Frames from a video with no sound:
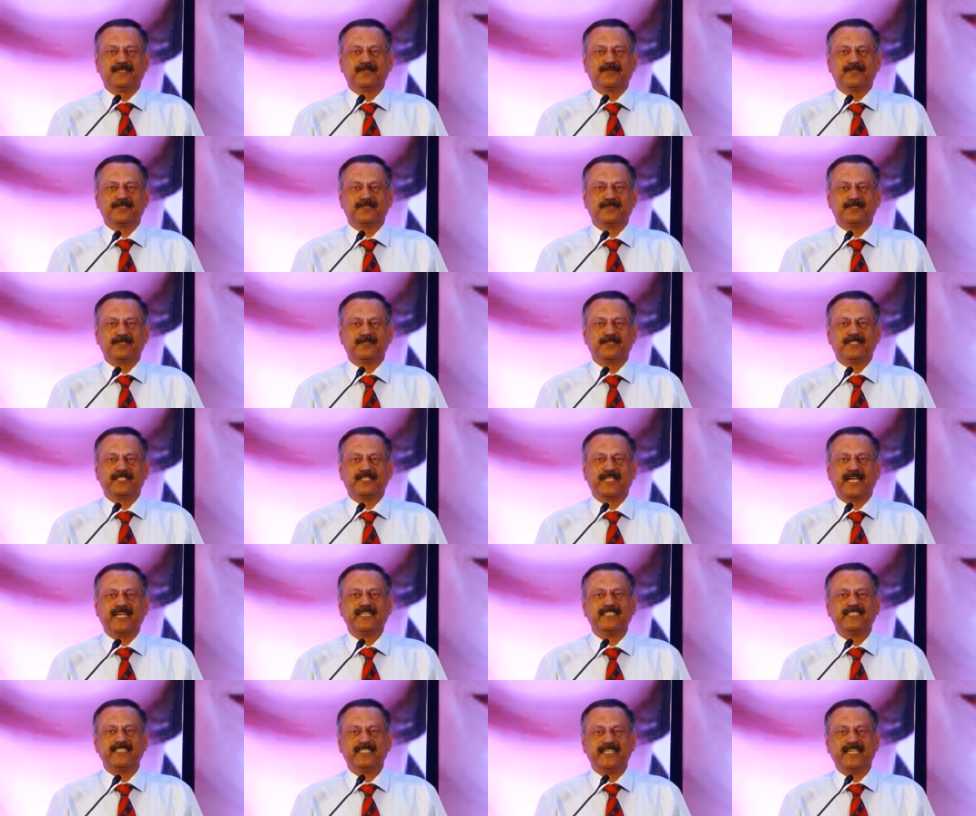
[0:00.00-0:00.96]
This was in
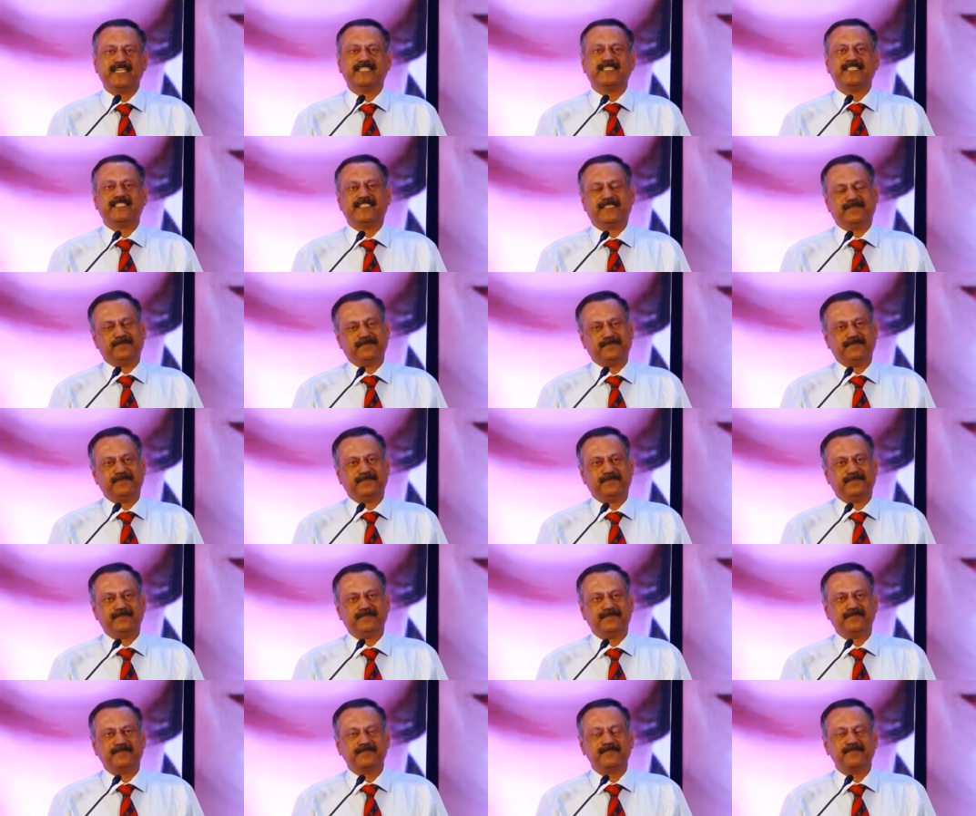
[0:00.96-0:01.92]
1980.
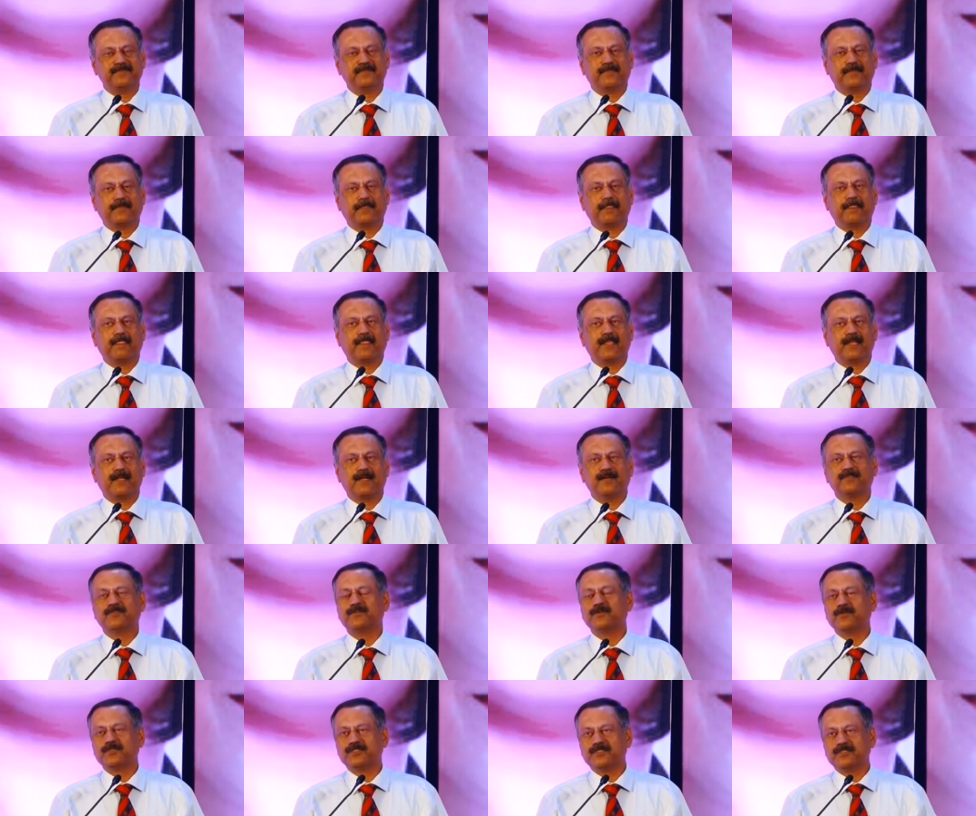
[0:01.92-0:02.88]

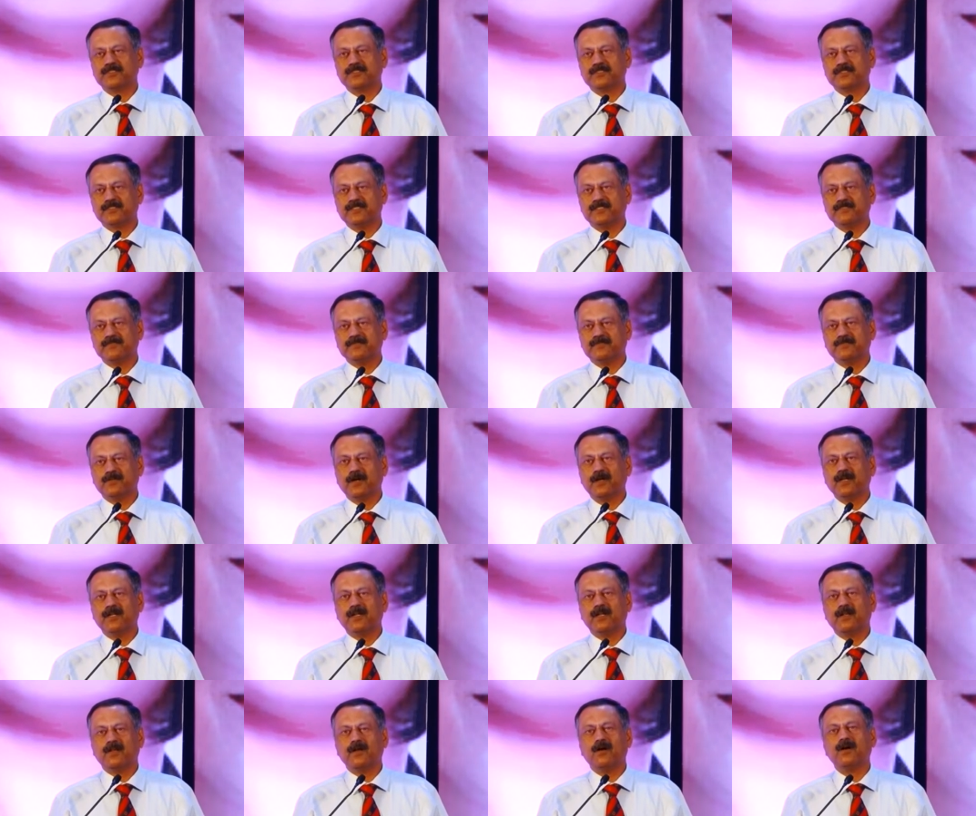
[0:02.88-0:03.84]
Of course, you've
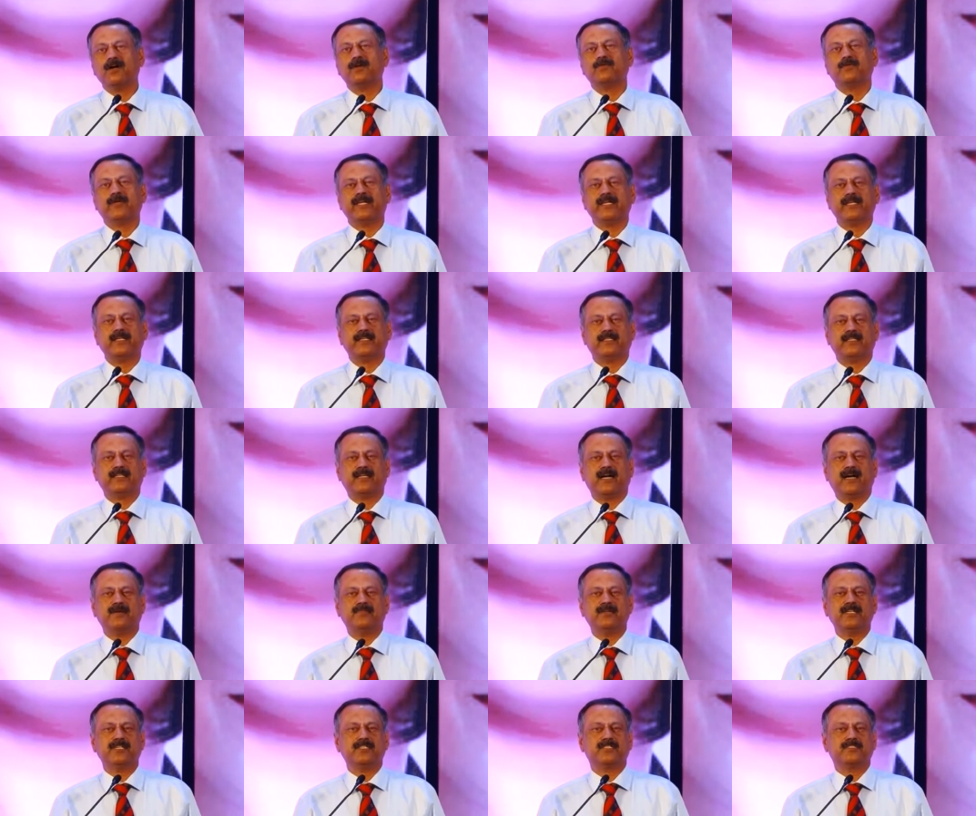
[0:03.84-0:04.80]
gone a long way. The
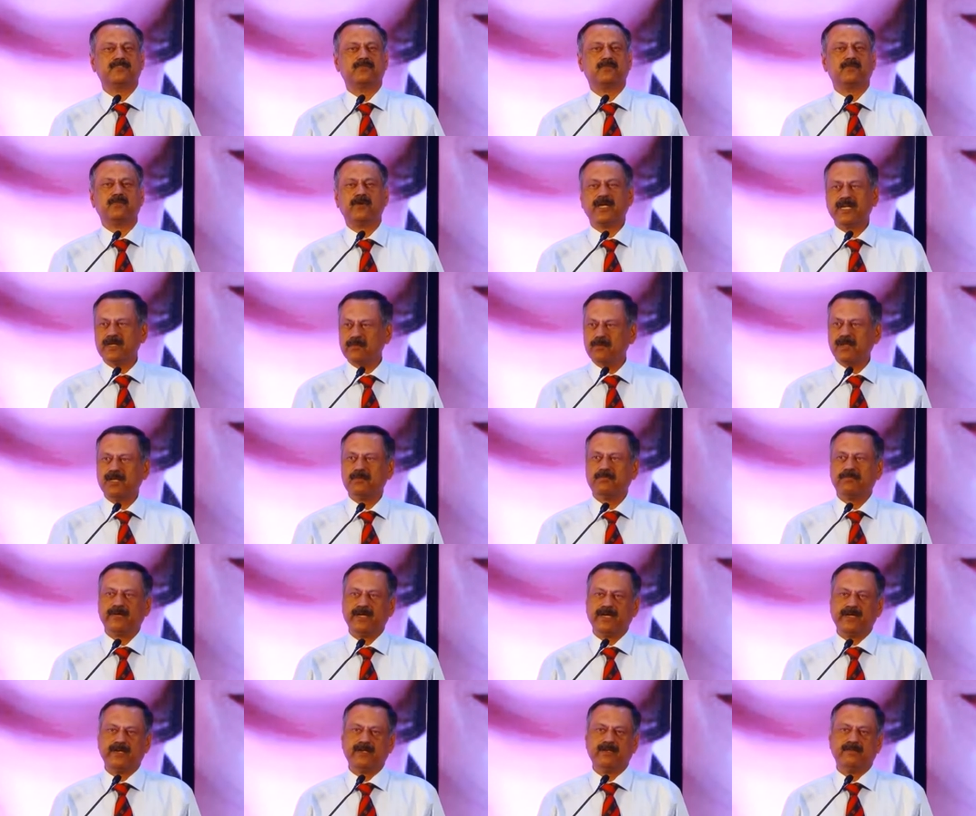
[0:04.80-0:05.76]
army is very well
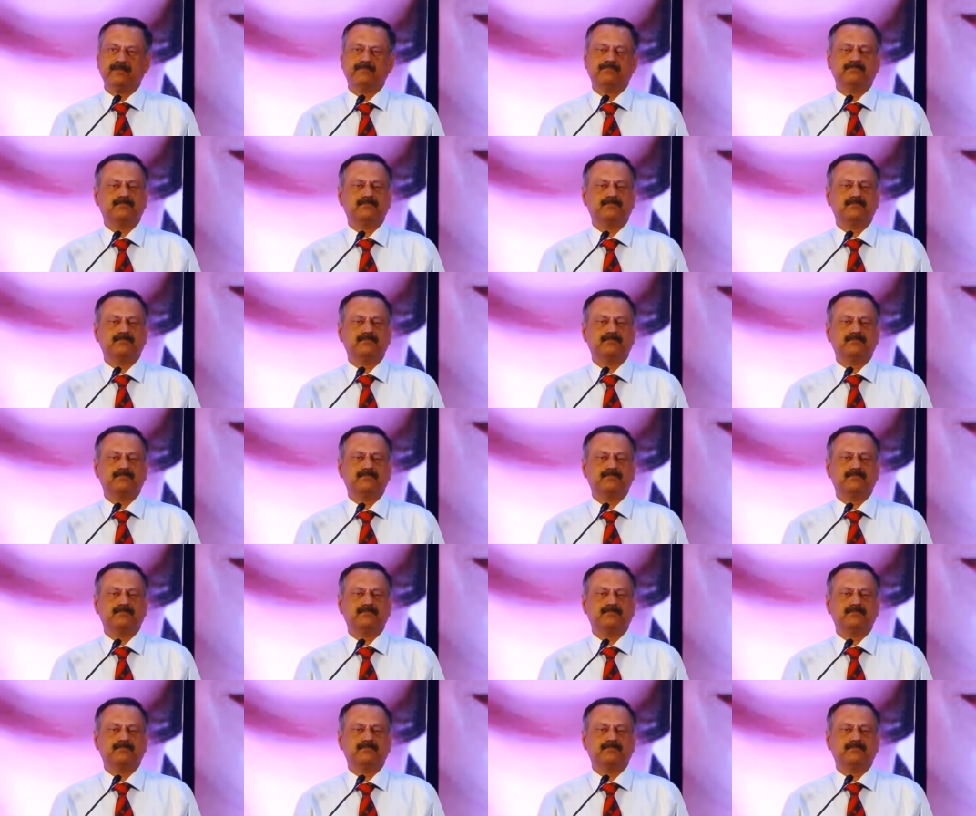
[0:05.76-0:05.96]
paid.